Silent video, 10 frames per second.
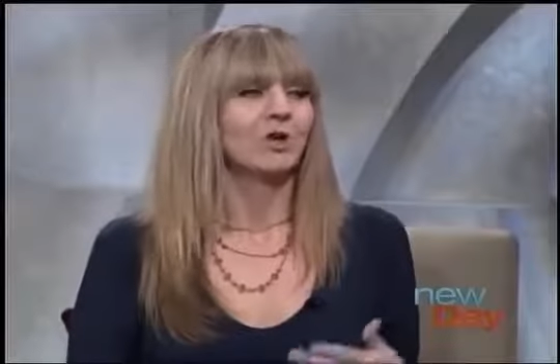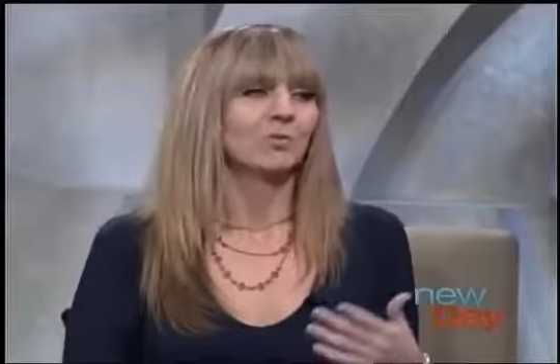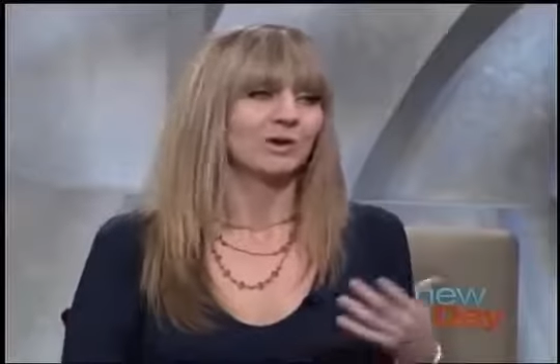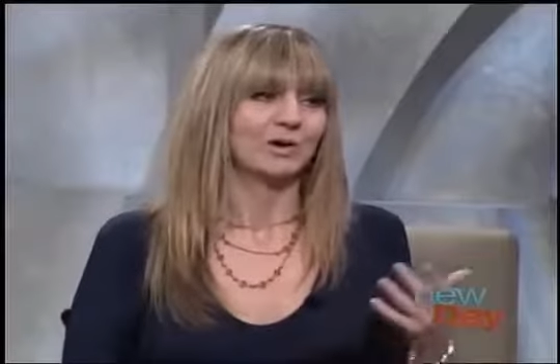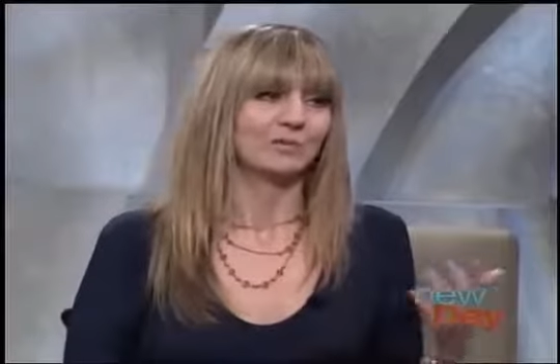
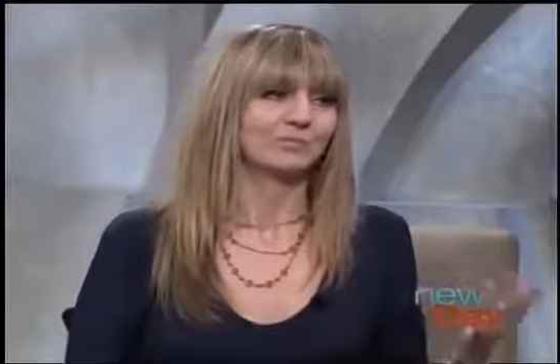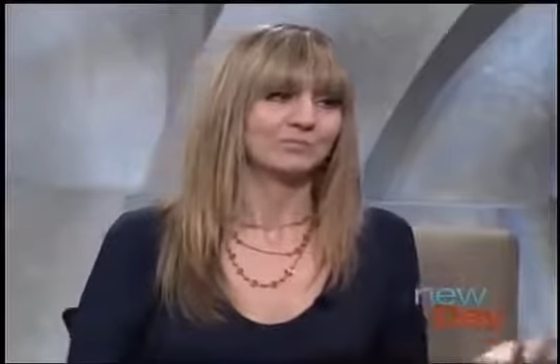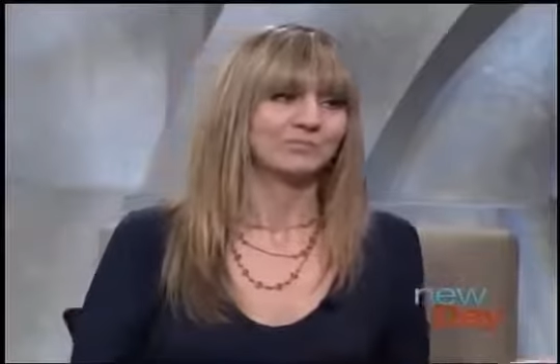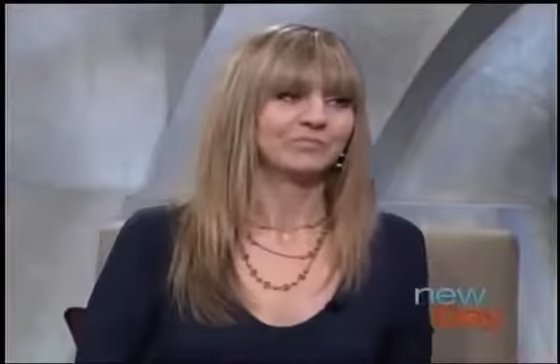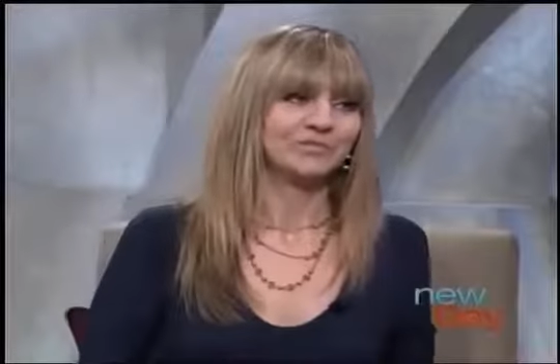well,
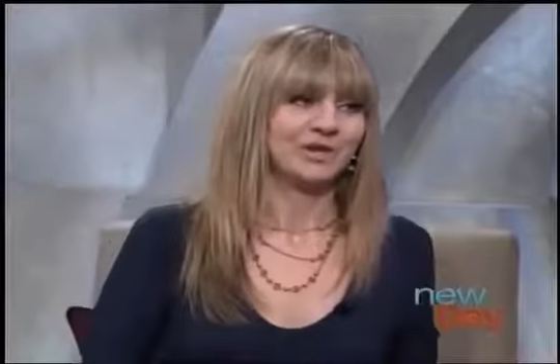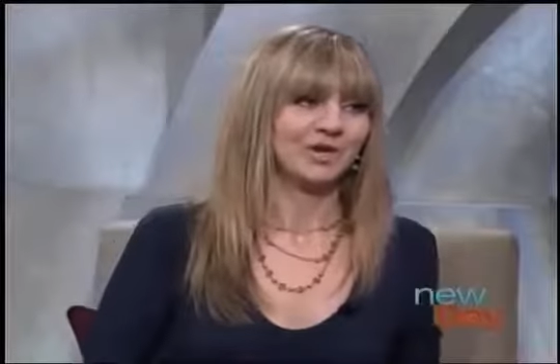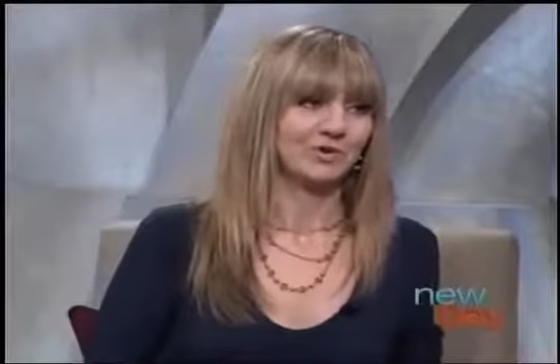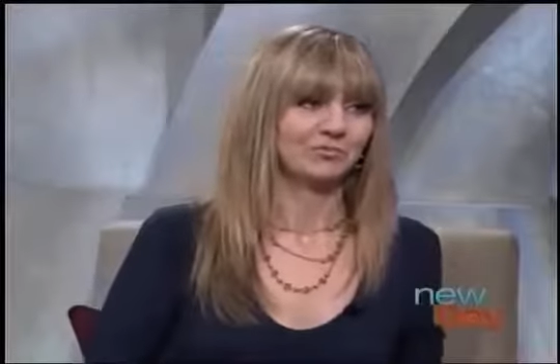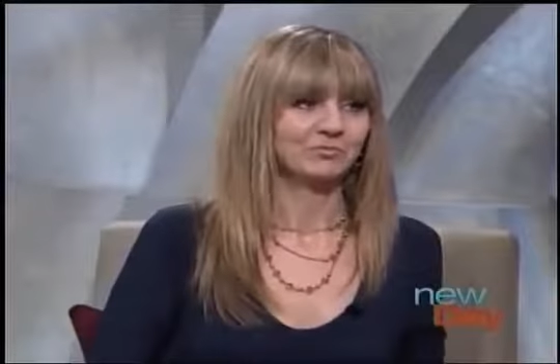you
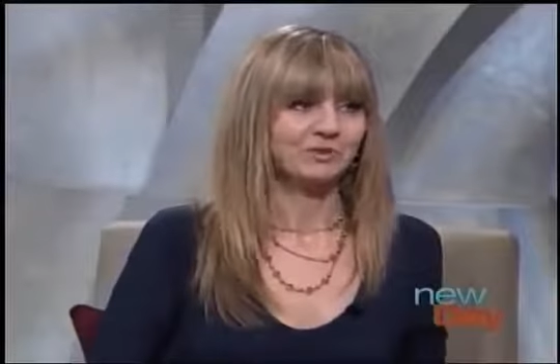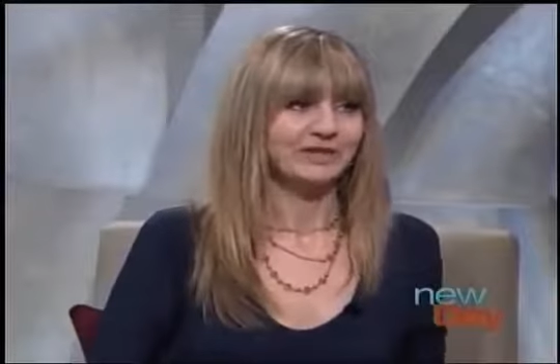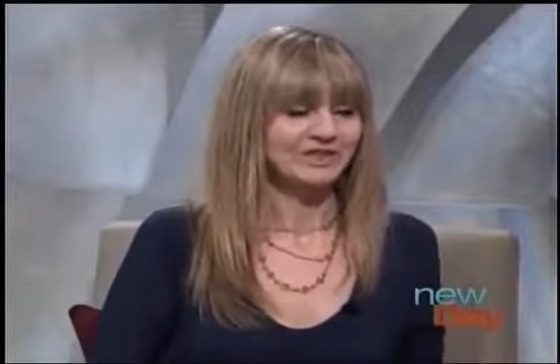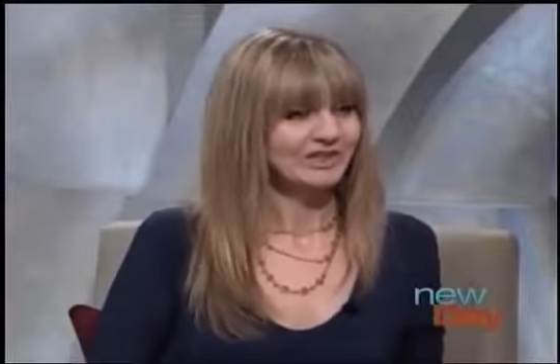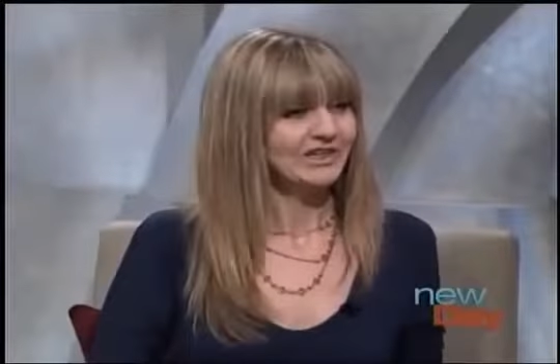know,
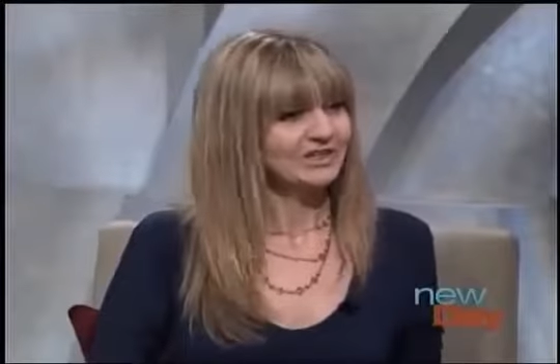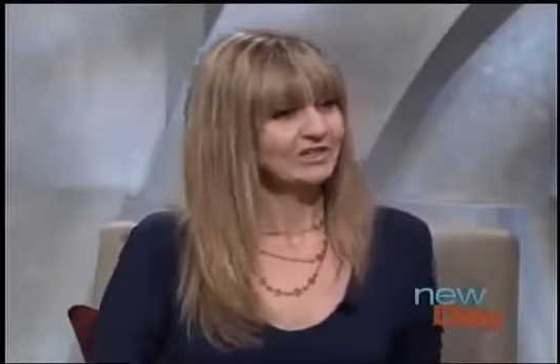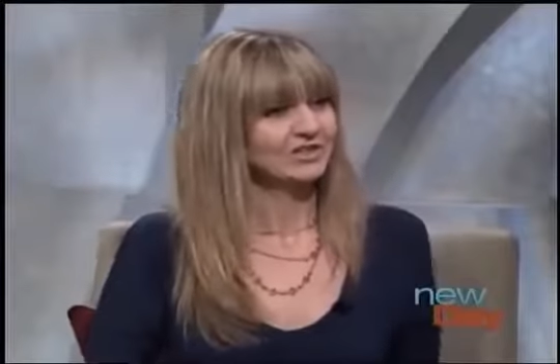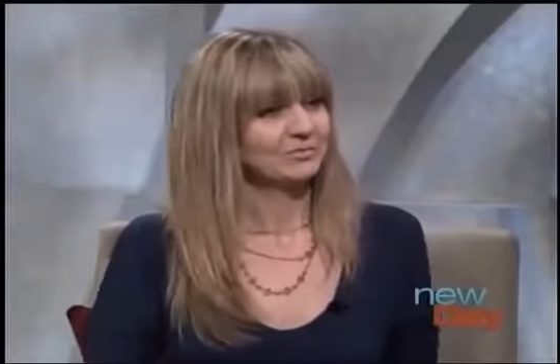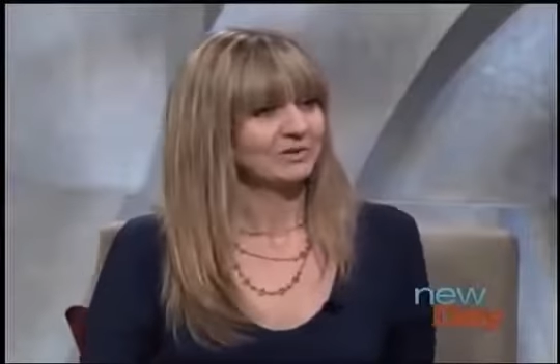being chased
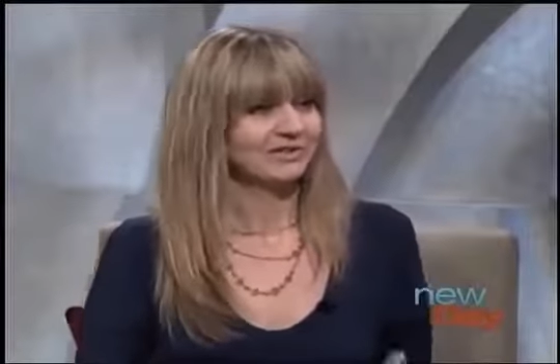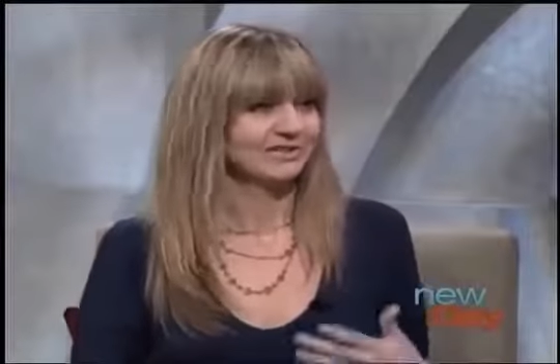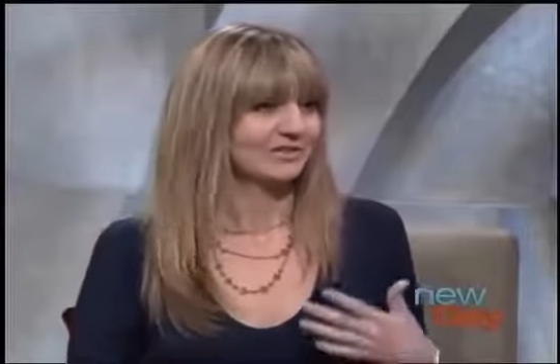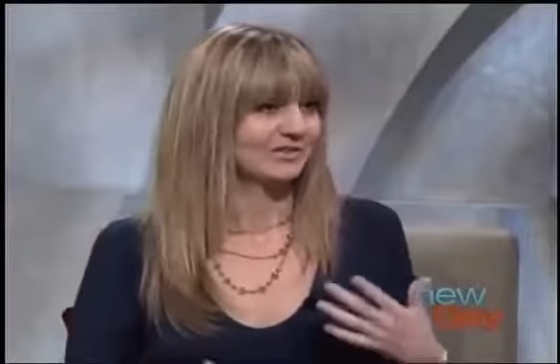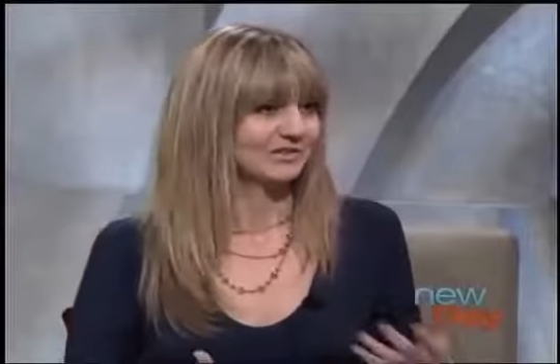usually means
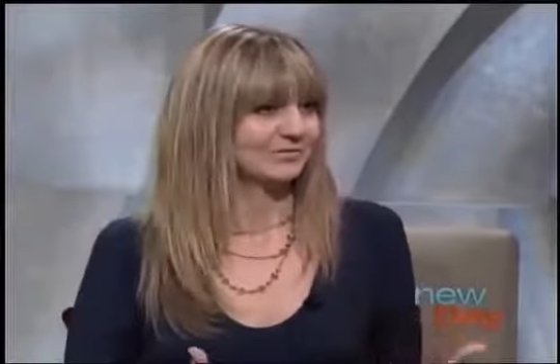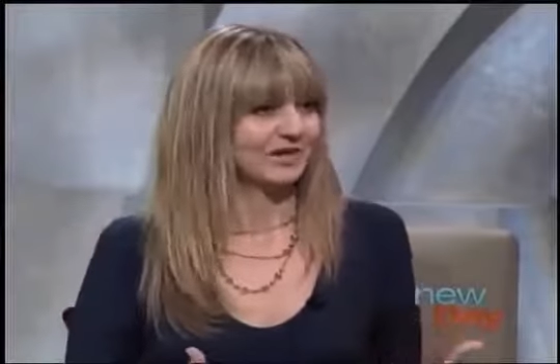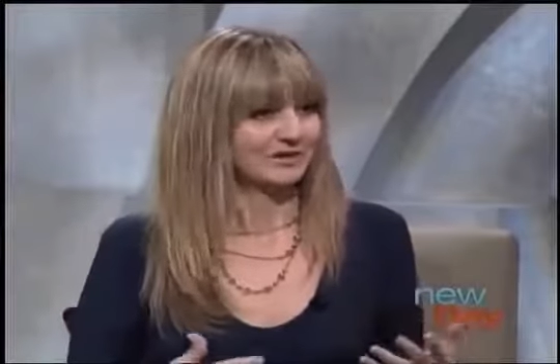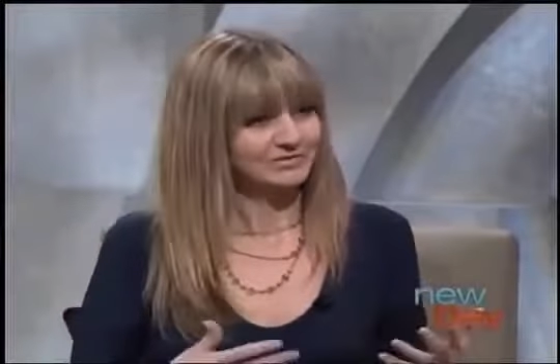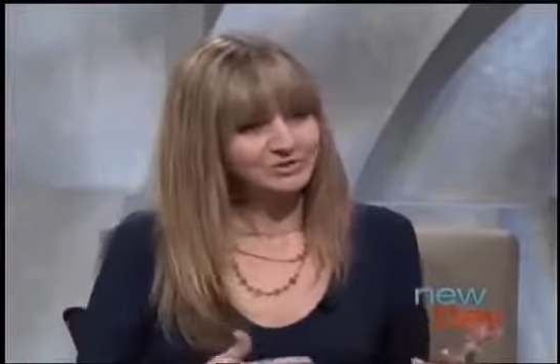there's some
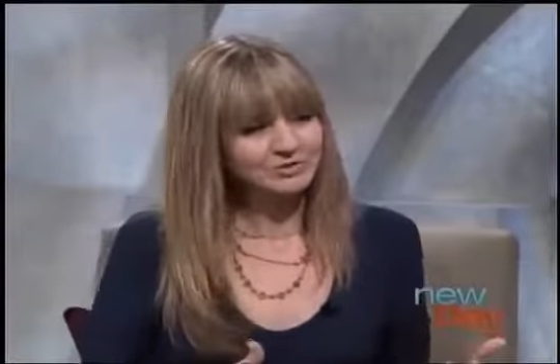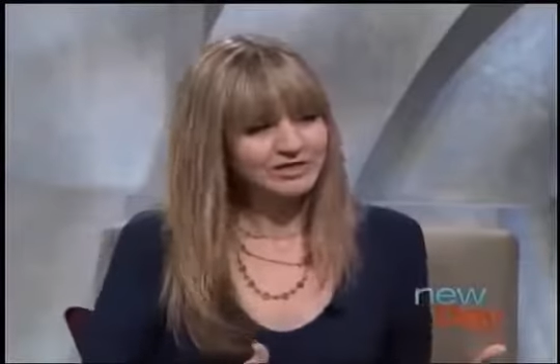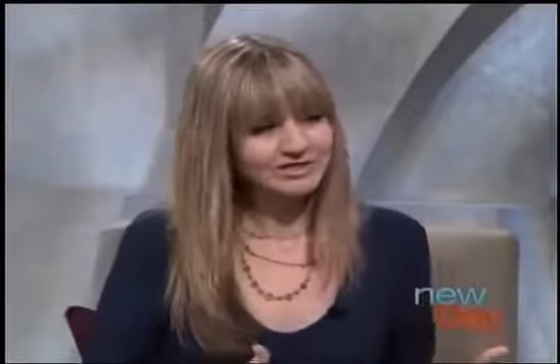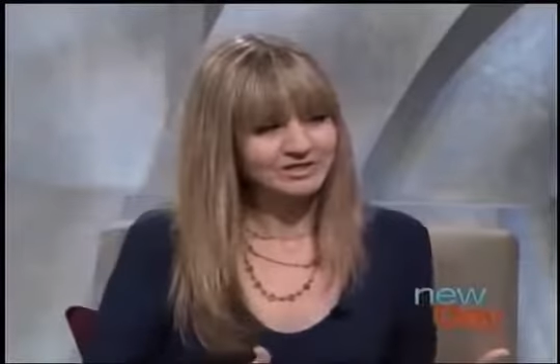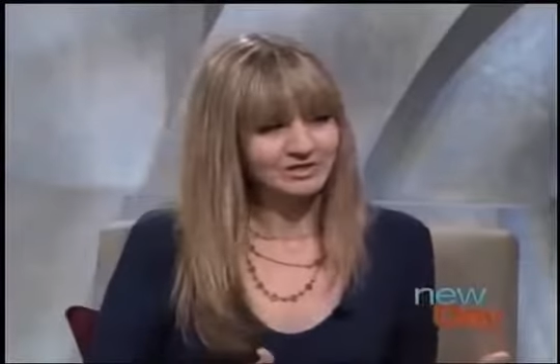kind of
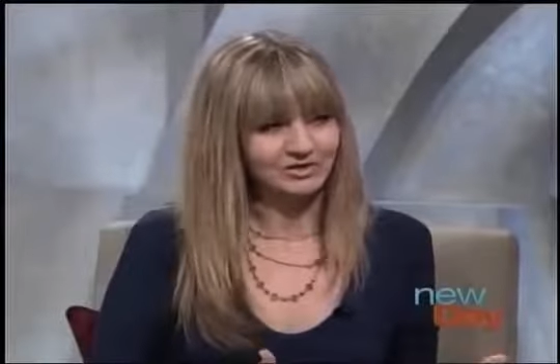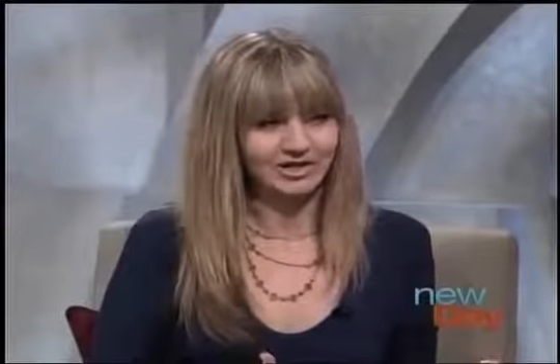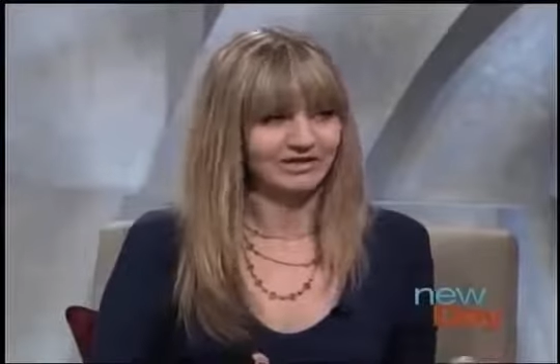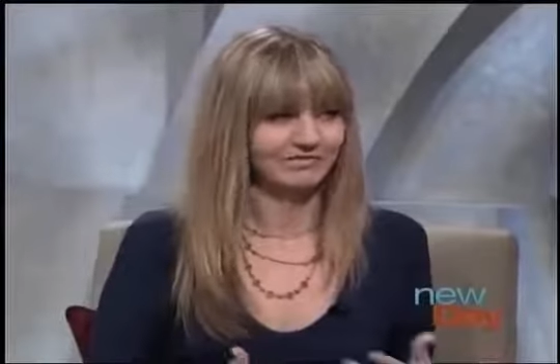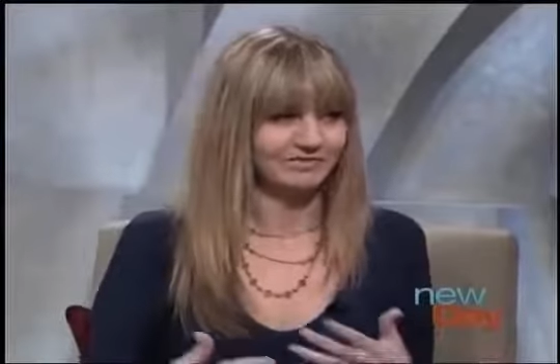stress in your life,